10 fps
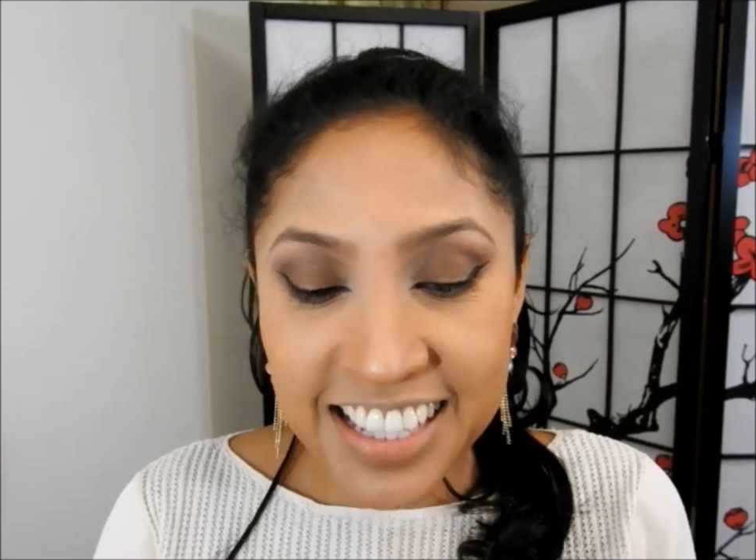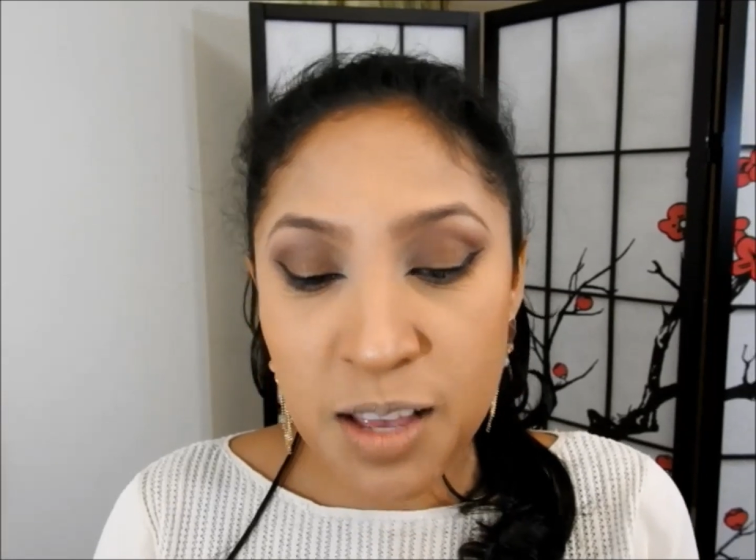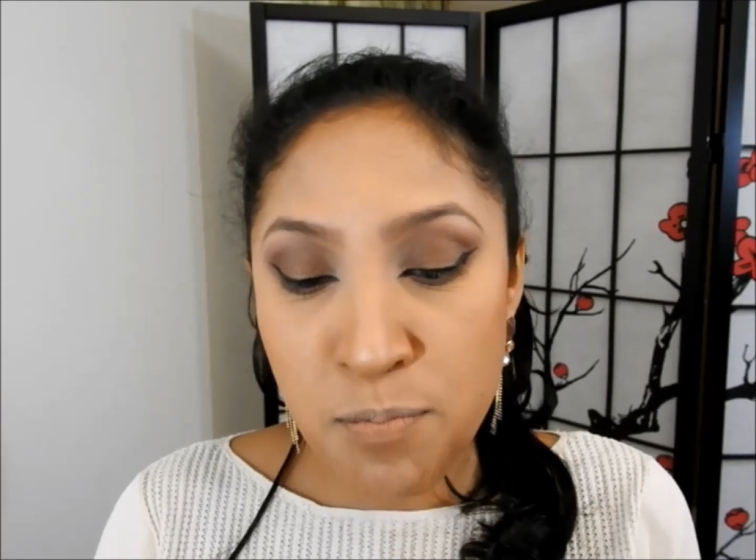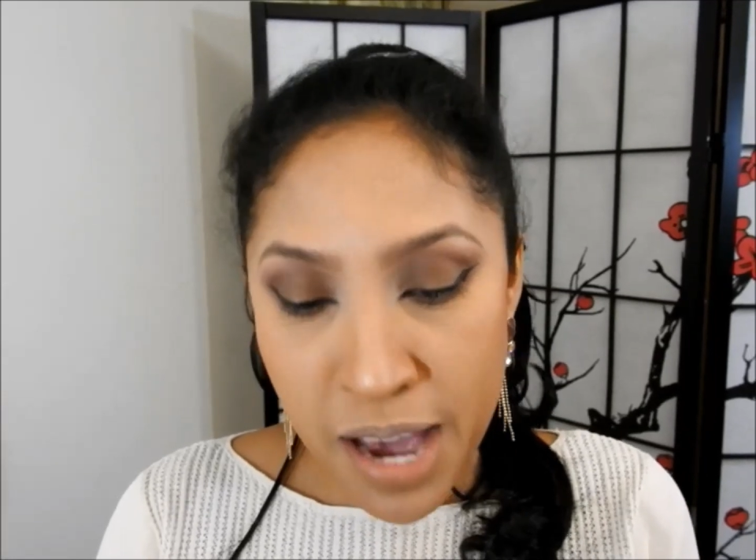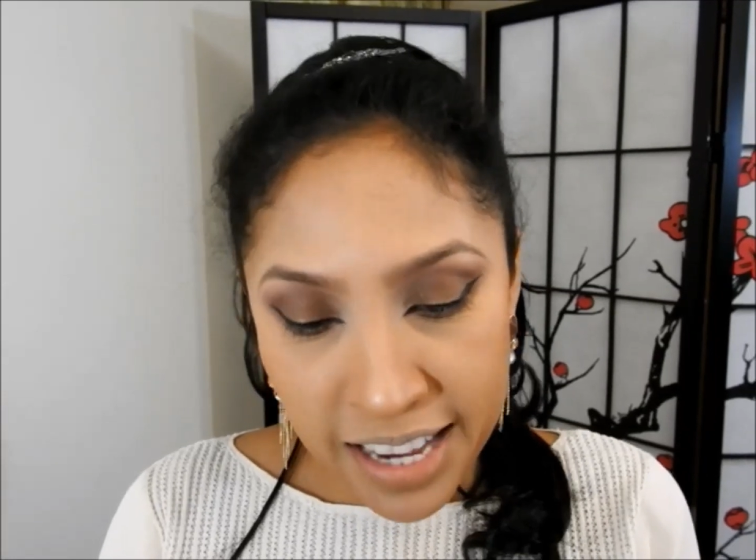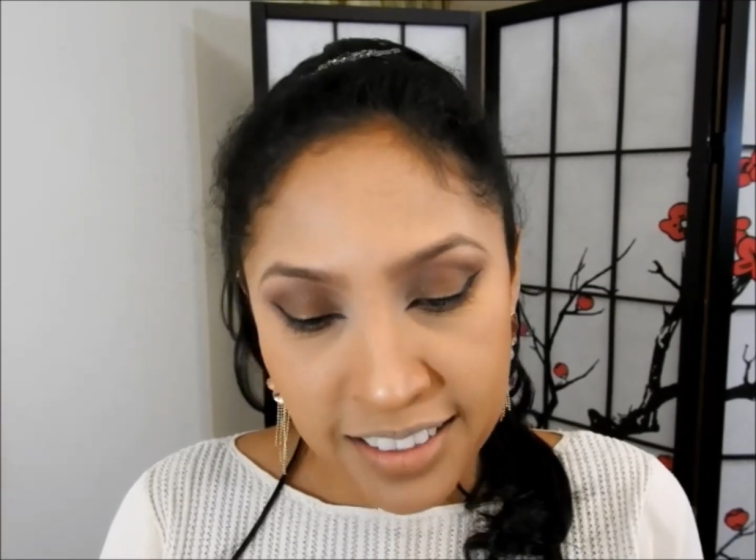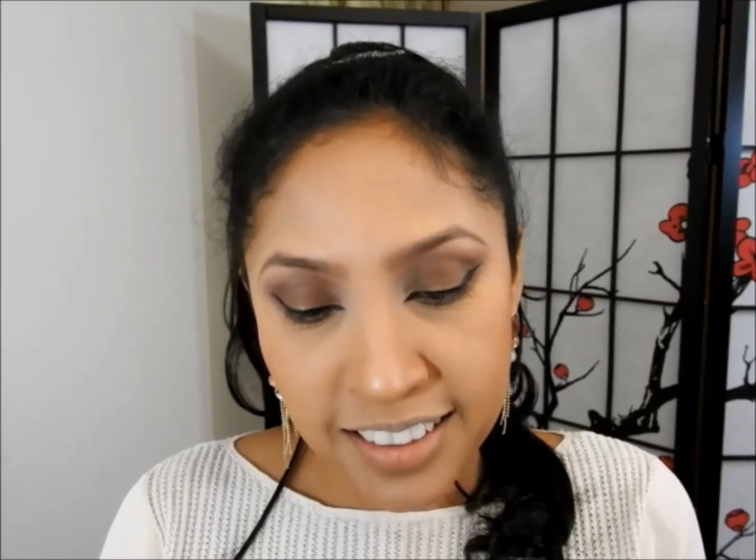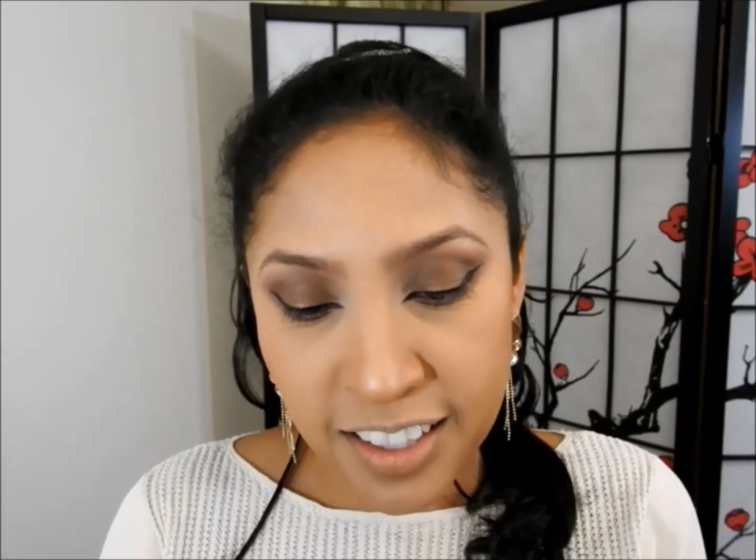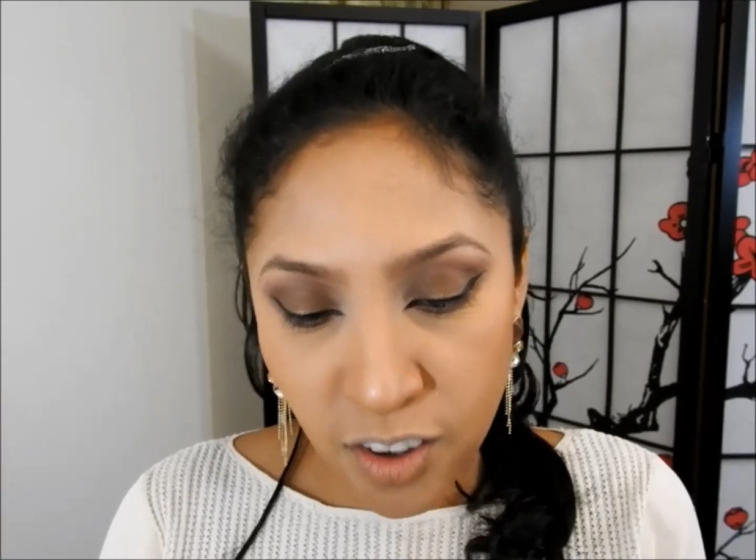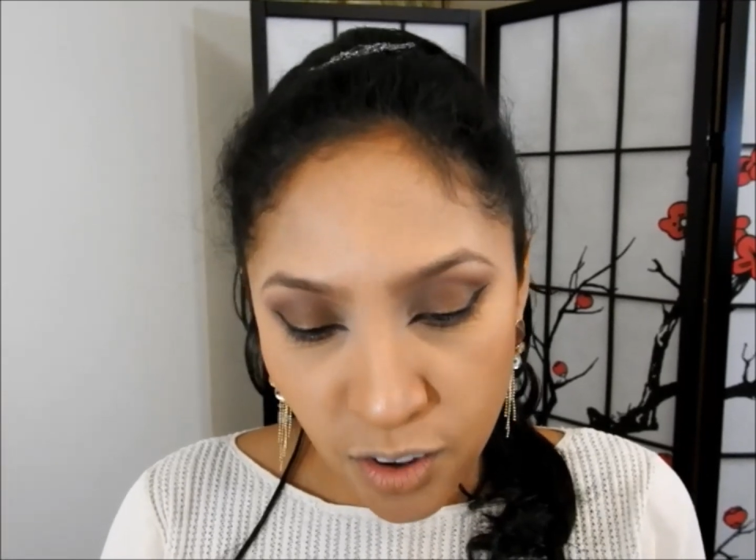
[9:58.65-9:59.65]
a
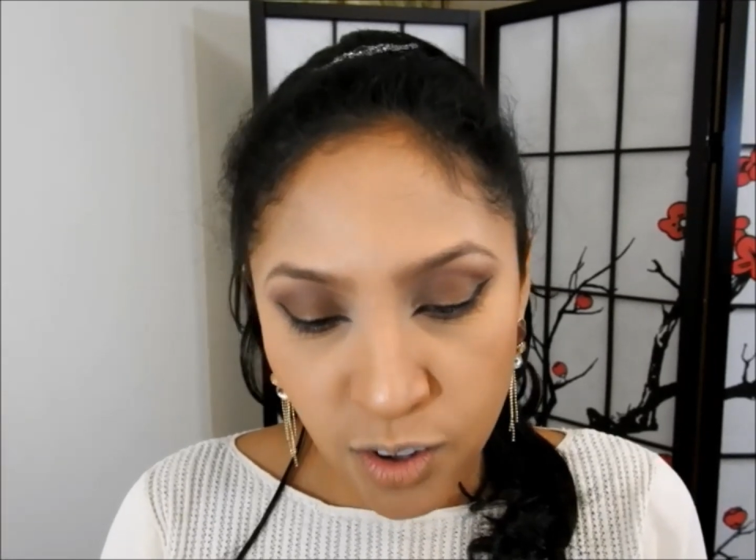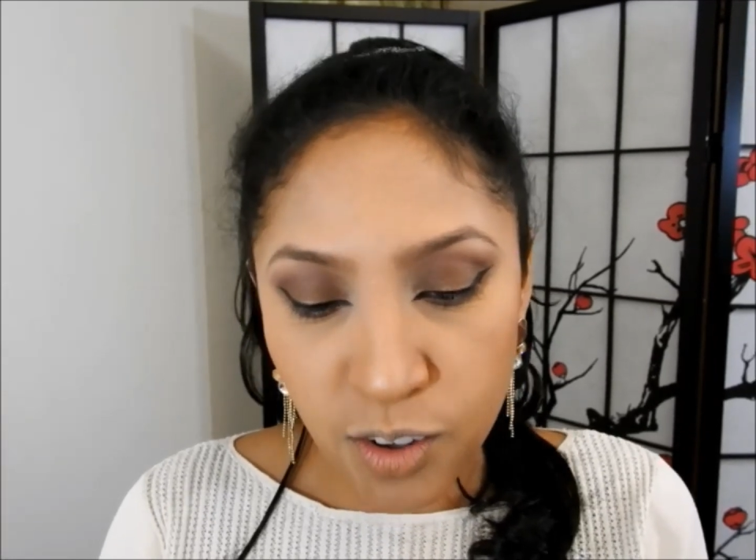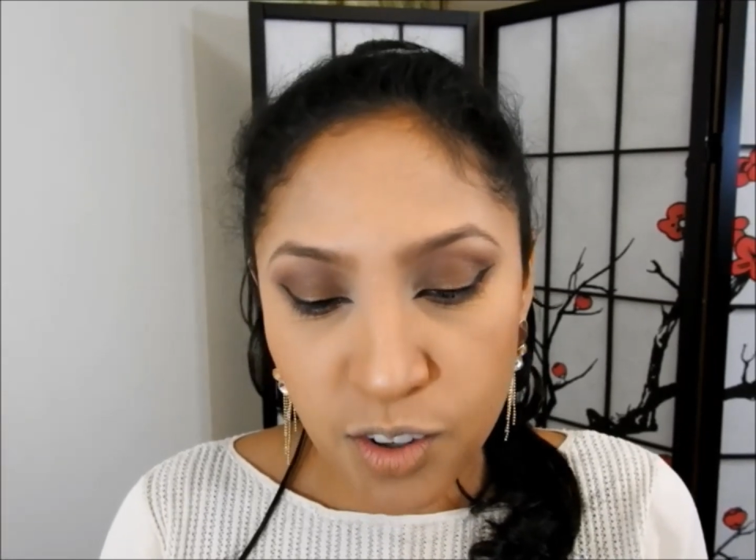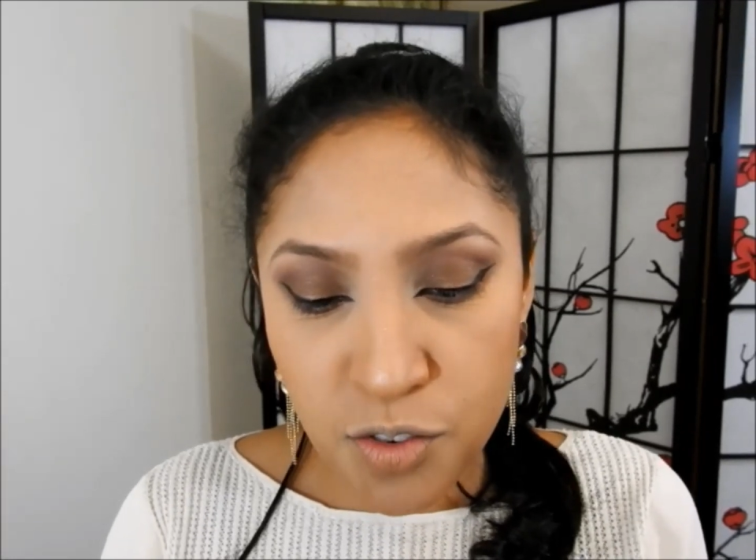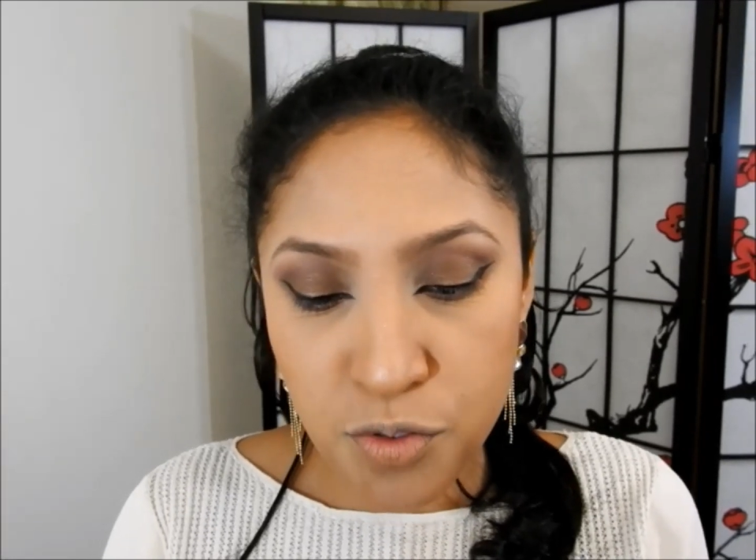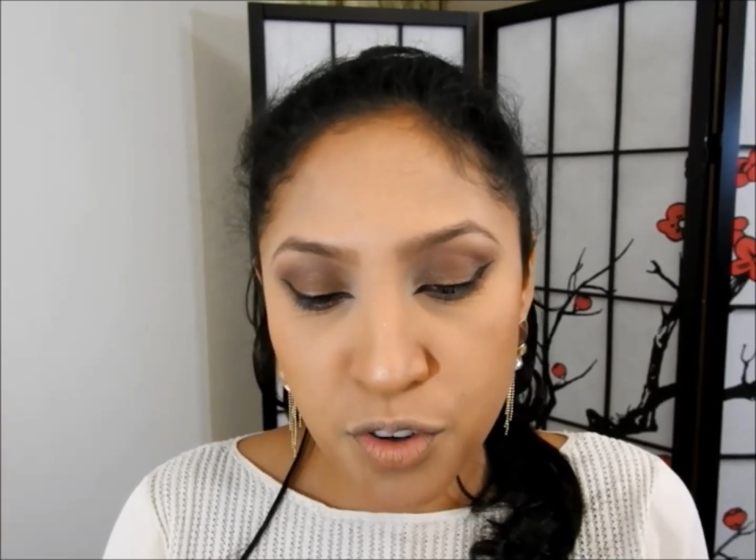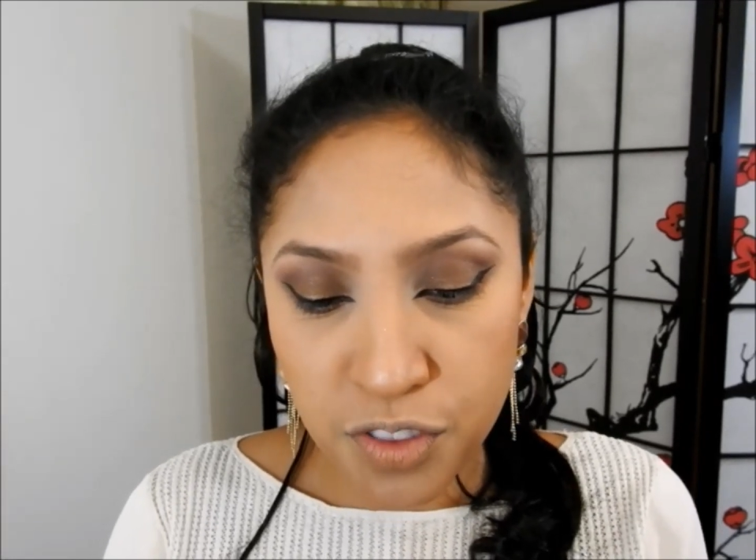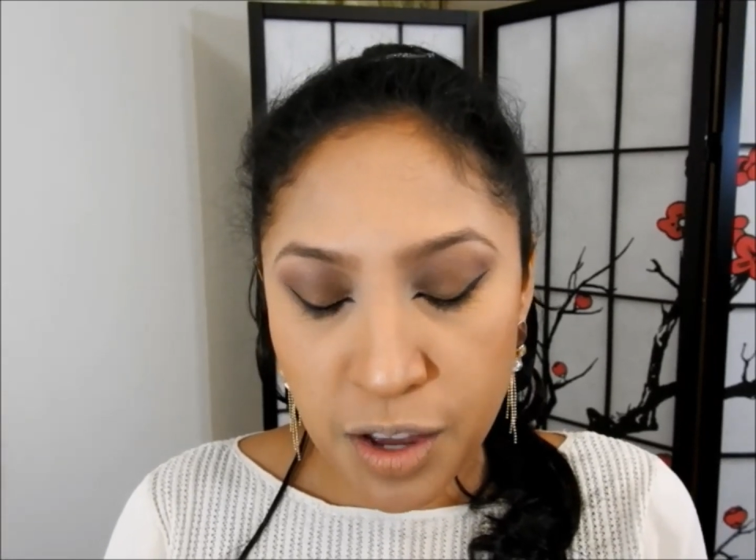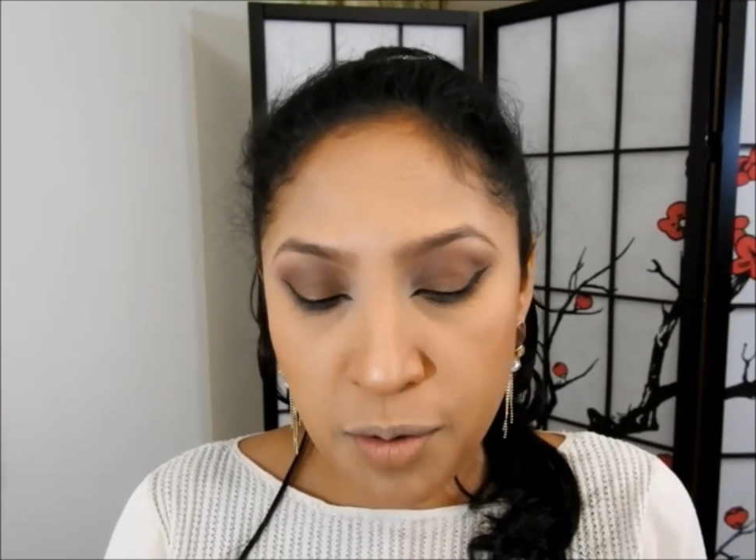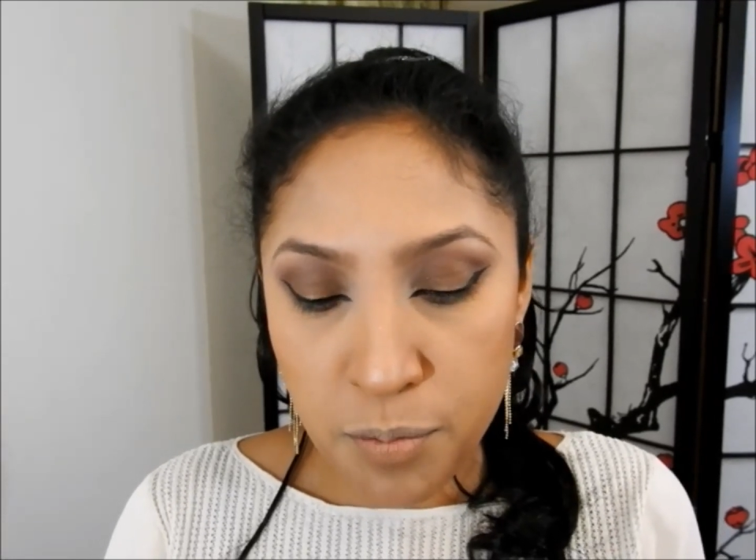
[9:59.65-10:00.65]
matte color
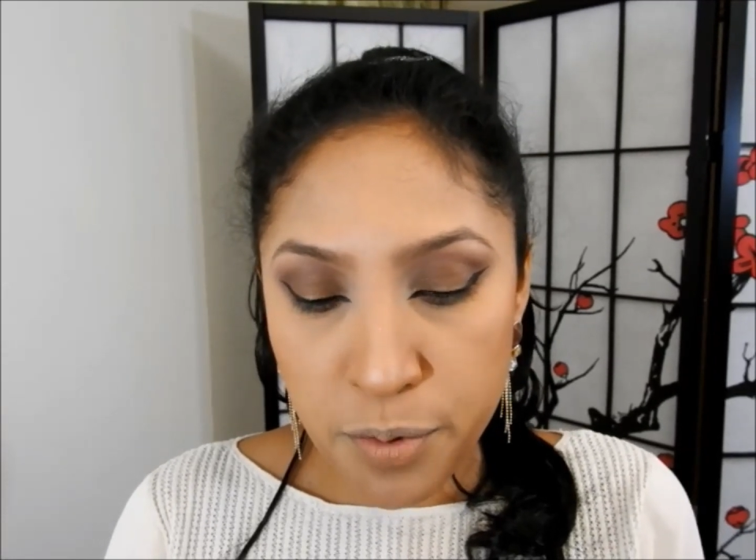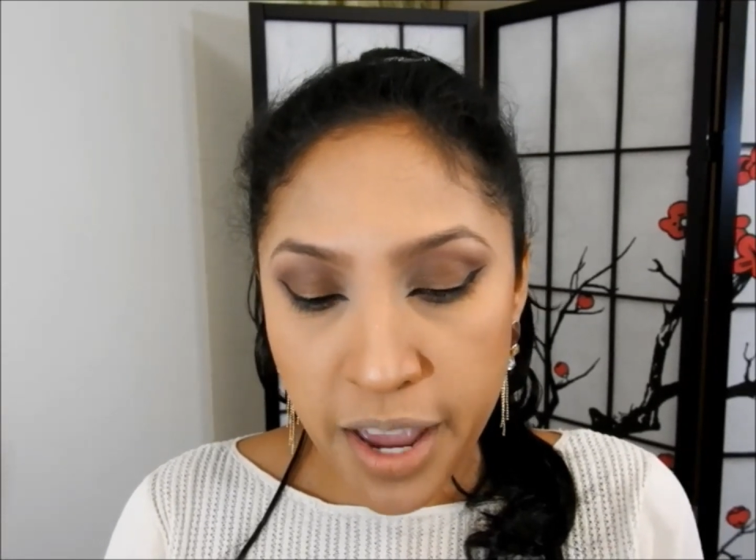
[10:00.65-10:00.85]
from the